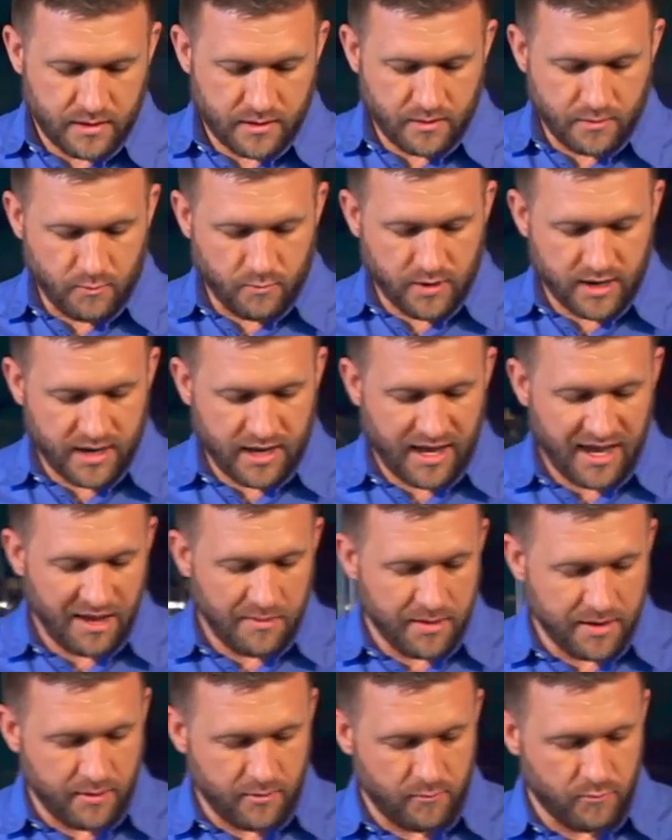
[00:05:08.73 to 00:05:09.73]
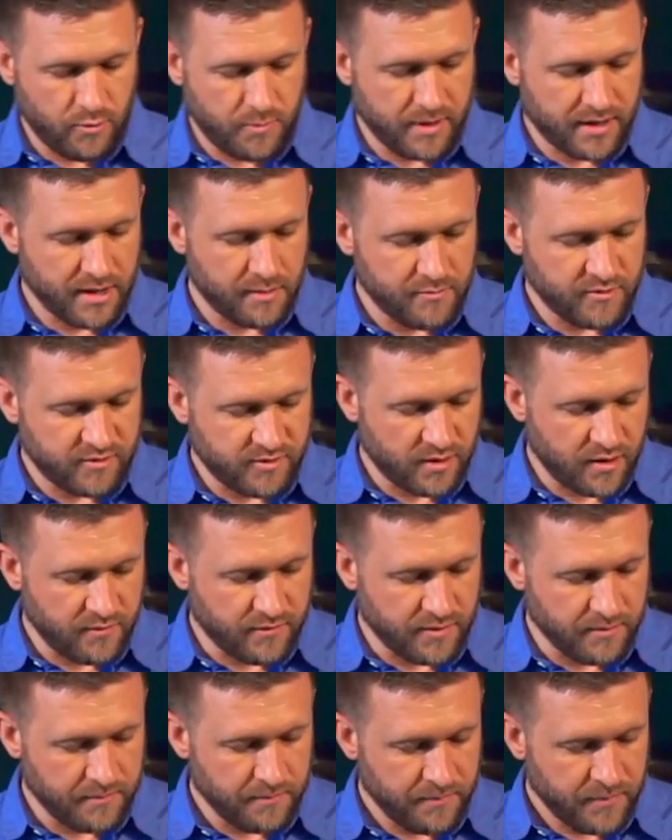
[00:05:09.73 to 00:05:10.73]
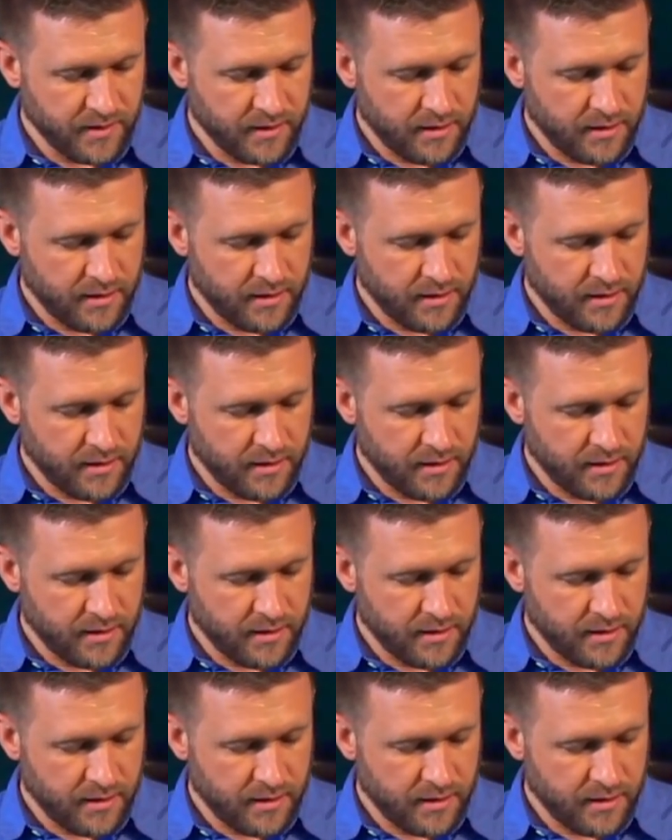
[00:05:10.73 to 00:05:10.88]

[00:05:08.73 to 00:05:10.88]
when he be, will become the servant